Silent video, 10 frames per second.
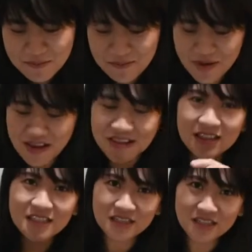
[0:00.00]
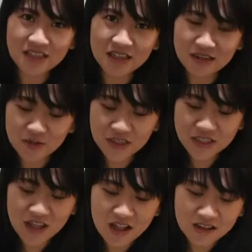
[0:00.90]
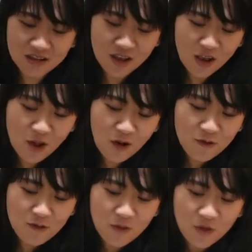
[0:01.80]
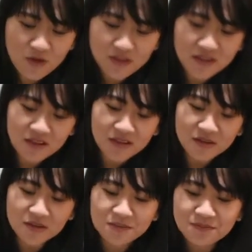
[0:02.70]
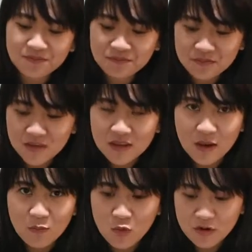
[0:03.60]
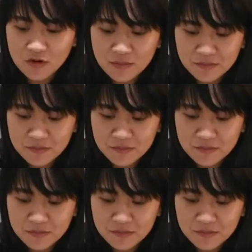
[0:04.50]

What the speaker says: But this is the result for the tap water.